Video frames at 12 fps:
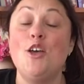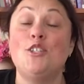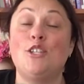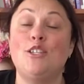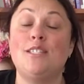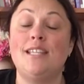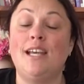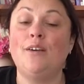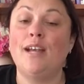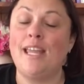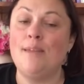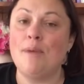So
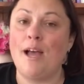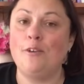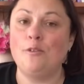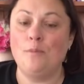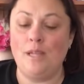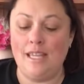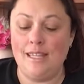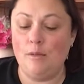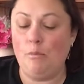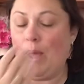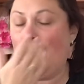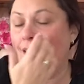Sarah emailed me the
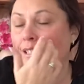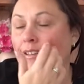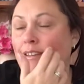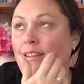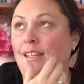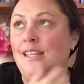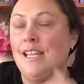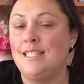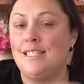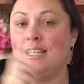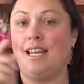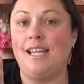pattern
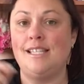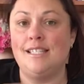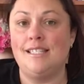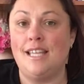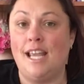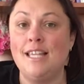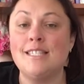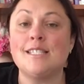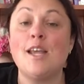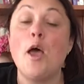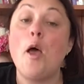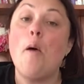yesterday to test,
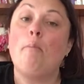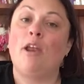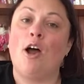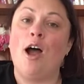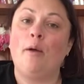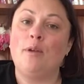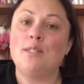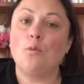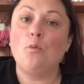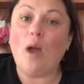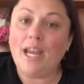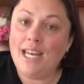but I was
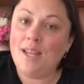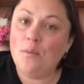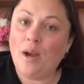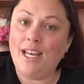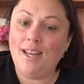waiting